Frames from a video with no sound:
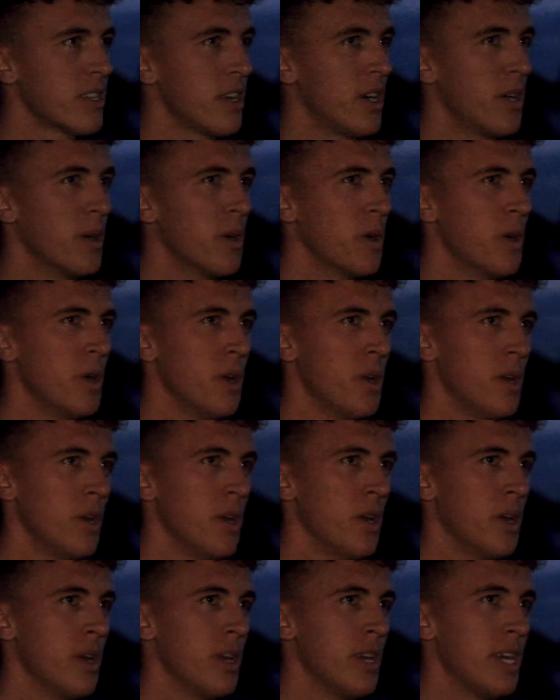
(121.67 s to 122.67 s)
So
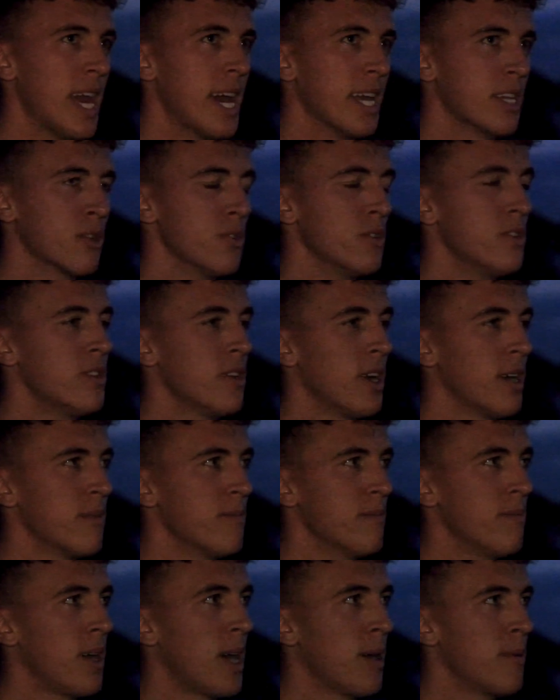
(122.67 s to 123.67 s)
yeah, it's good. To,
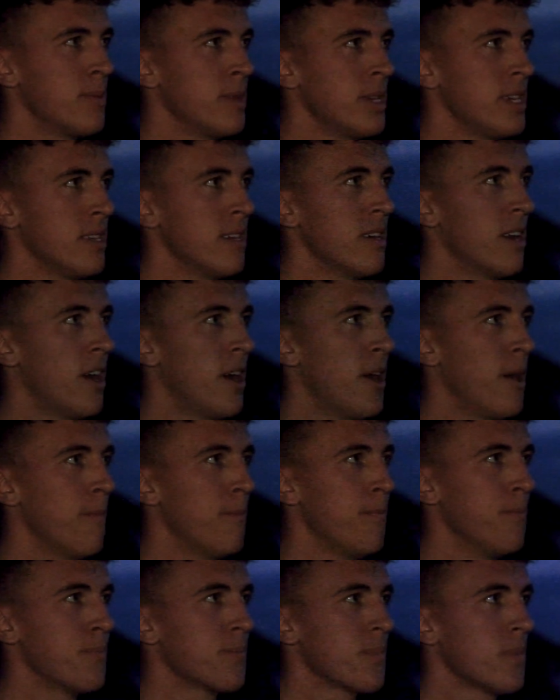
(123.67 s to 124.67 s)
I'm happy.
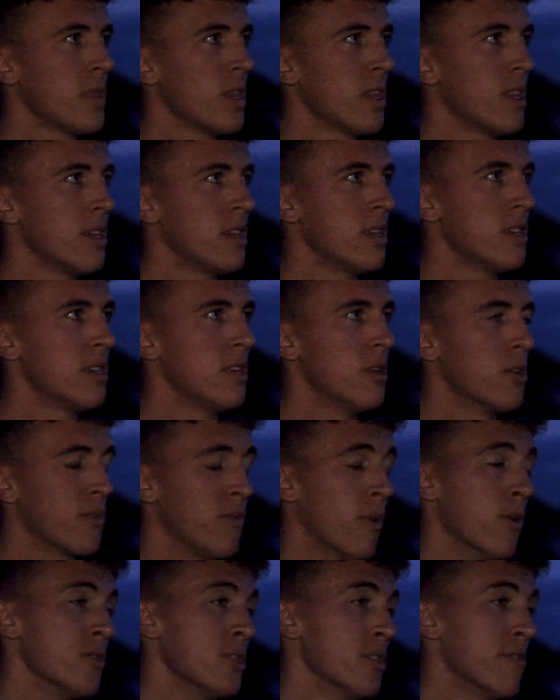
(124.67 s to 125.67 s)
Um, look
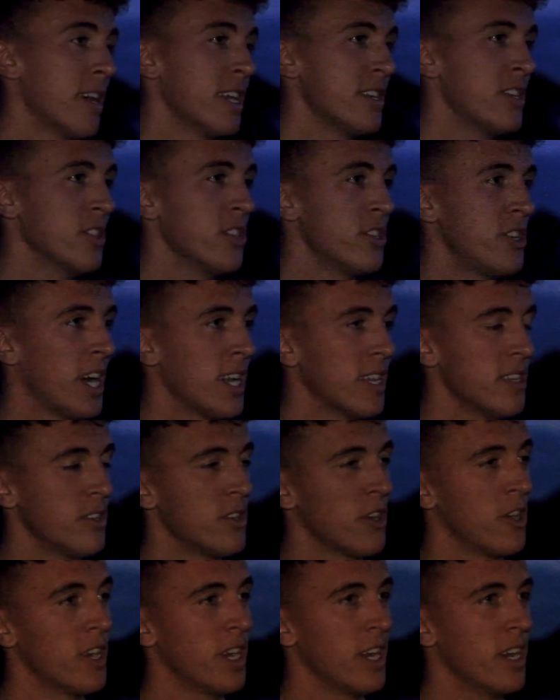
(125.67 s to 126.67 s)
forward to relishing the challenge.
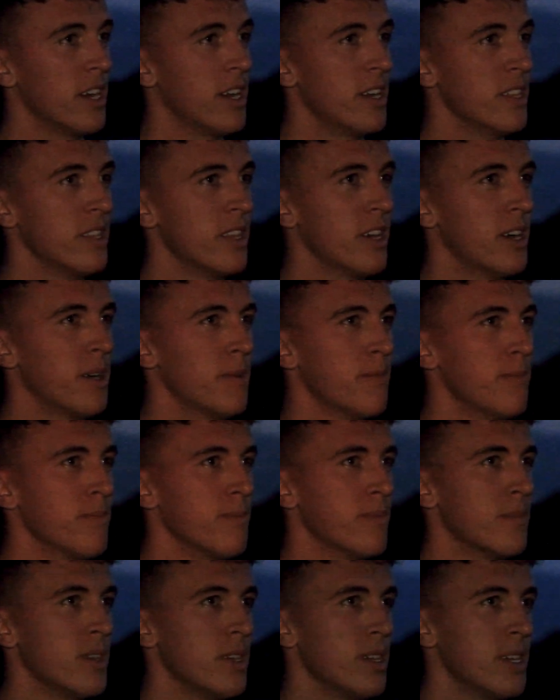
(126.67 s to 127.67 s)
Sorry, and um,
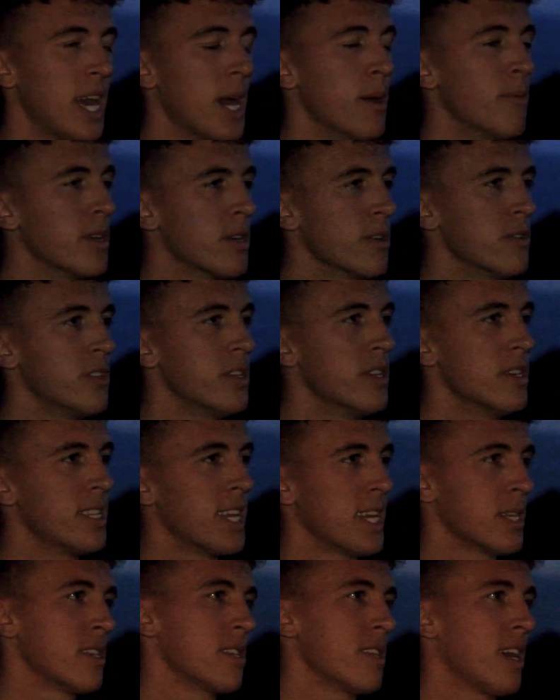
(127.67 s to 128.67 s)
yeah, it'd be good to
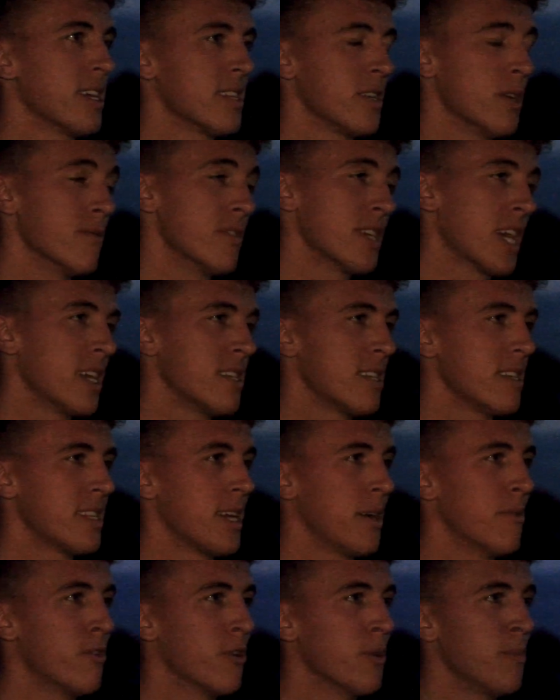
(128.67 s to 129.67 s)
test ourselves against a
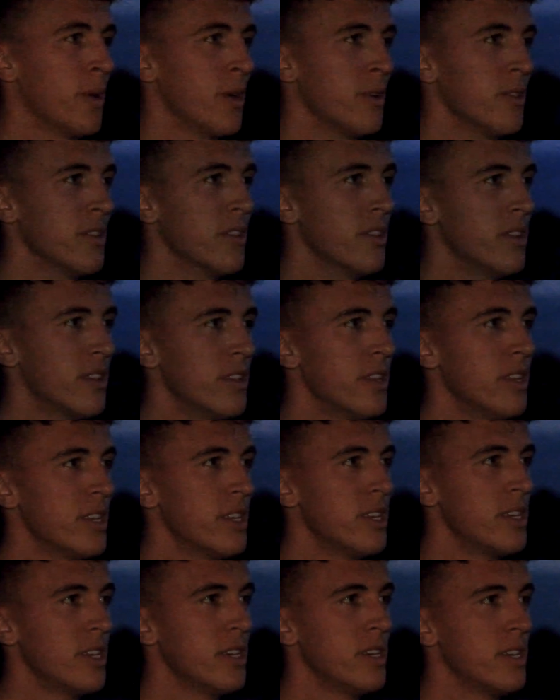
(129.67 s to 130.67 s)
step four opponent.
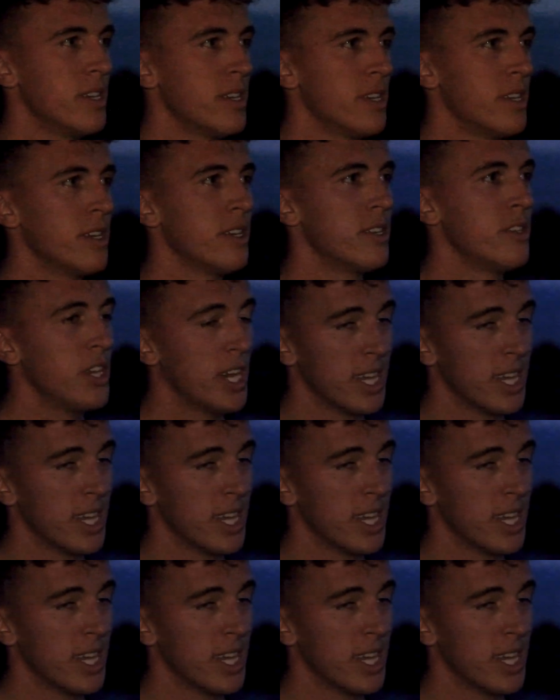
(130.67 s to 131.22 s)
Cheers, JT.